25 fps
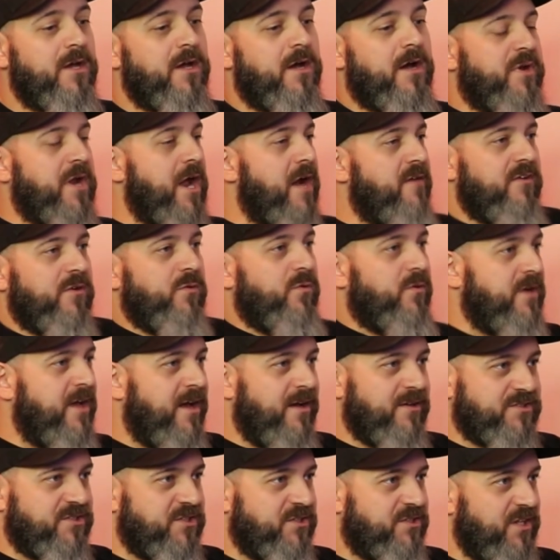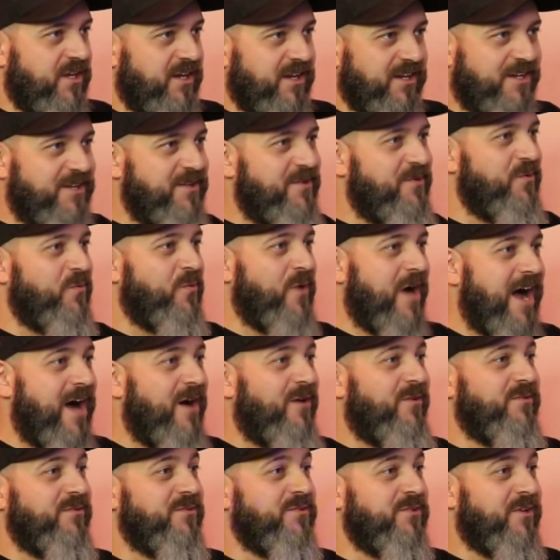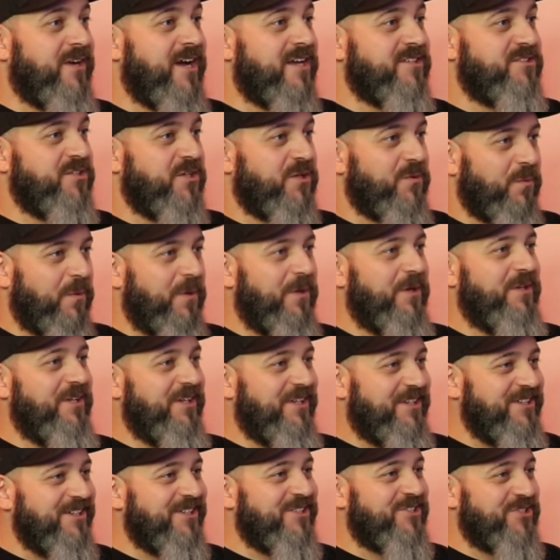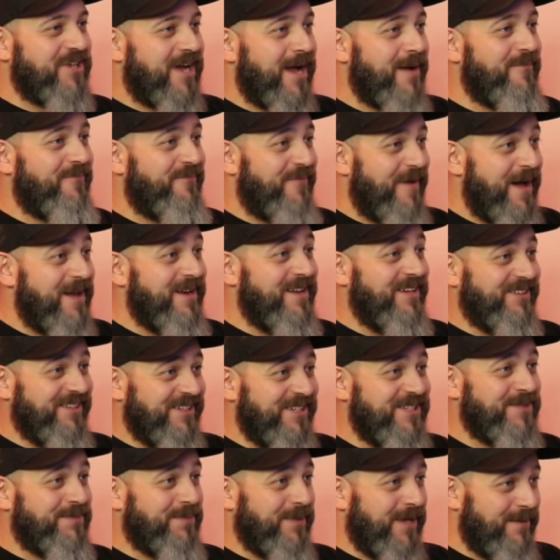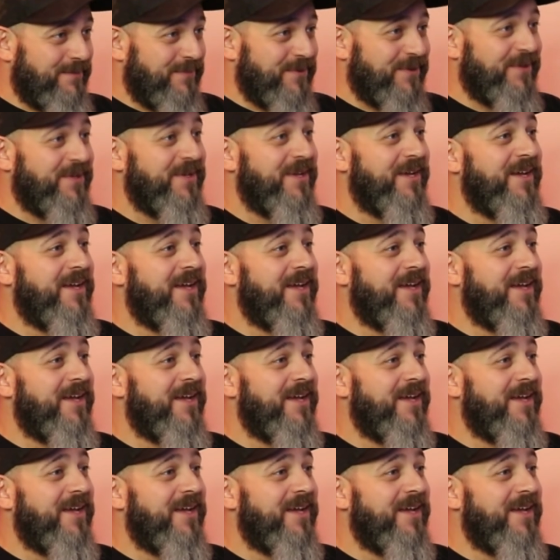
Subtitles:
But everyone else is like, wow, you guys did a really good job finding these people.